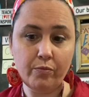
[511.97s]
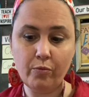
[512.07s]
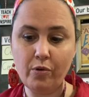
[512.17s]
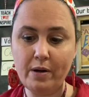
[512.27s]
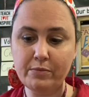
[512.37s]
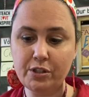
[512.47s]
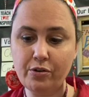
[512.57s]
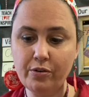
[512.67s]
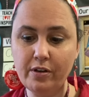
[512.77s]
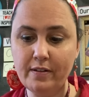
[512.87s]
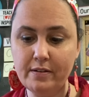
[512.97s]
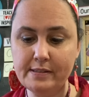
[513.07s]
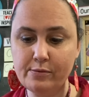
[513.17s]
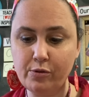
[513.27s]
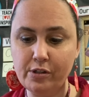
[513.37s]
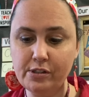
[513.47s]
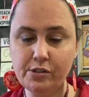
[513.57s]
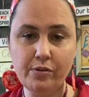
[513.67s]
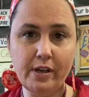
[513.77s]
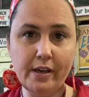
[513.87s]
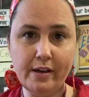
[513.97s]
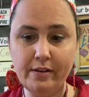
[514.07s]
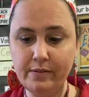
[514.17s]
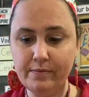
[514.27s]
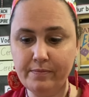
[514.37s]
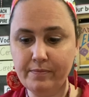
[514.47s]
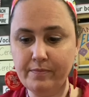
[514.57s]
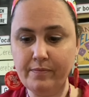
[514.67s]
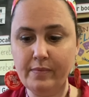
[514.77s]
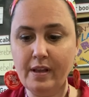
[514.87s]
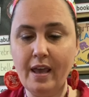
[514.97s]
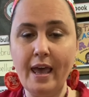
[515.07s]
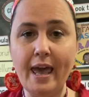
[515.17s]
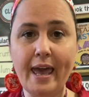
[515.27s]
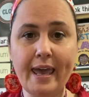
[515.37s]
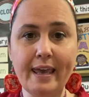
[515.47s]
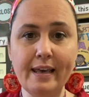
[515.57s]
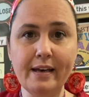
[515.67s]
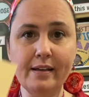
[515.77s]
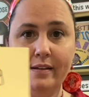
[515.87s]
while I'm showing you these words, you can. Egg.